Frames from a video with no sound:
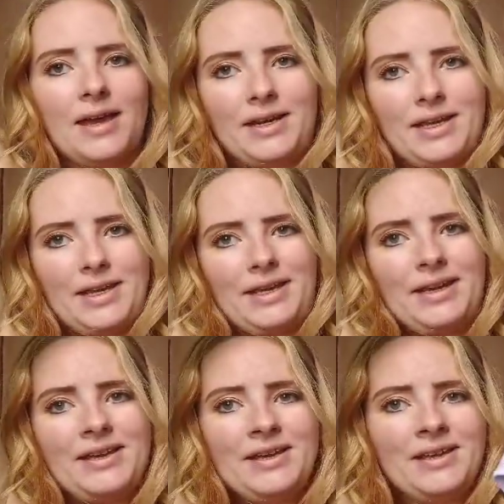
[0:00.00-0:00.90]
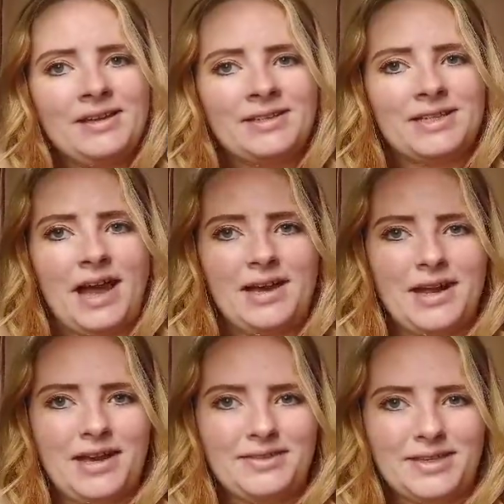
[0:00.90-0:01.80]
and he
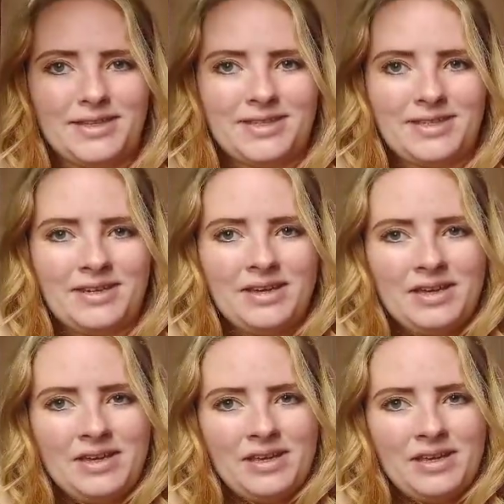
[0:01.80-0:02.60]
tie-dyed this